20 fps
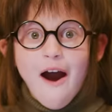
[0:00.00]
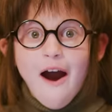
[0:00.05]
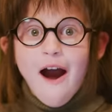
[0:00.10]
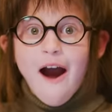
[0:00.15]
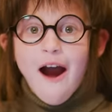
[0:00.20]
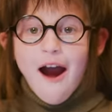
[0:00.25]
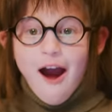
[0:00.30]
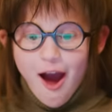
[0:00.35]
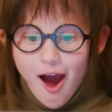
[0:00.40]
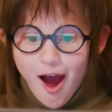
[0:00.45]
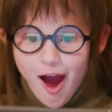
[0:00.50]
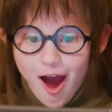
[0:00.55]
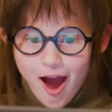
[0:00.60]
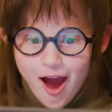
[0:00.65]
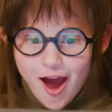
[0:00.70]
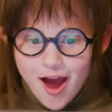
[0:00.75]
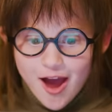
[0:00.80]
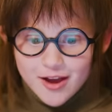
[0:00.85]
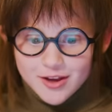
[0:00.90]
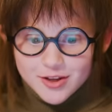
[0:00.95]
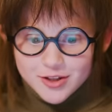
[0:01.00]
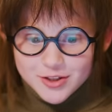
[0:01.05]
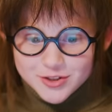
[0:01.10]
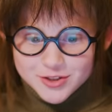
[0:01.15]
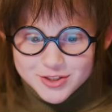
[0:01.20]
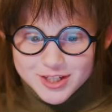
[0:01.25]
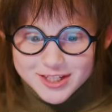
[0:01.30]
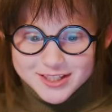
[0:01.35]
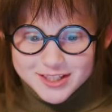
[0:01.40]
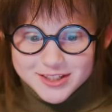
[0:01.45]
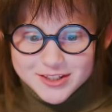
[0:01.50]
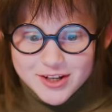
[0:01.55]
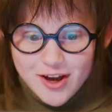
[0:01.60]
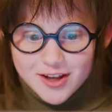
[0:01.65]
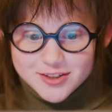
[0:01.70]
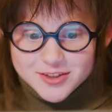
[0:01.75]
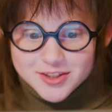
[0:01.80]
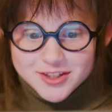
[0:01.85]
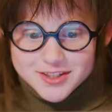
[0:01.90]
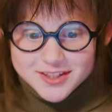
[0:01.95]
I love you. She did
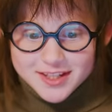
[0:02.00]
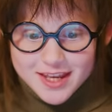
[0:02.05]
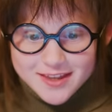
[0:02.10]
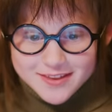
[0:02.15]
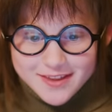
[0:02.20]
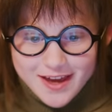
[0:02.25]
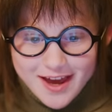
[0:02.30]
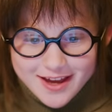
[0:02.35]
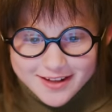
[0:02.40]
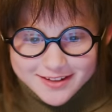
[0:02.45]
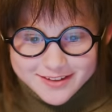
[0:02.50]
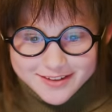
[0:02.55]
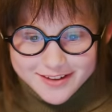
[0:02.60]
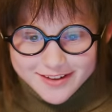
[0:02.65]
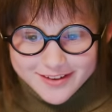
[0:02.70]
not just say that.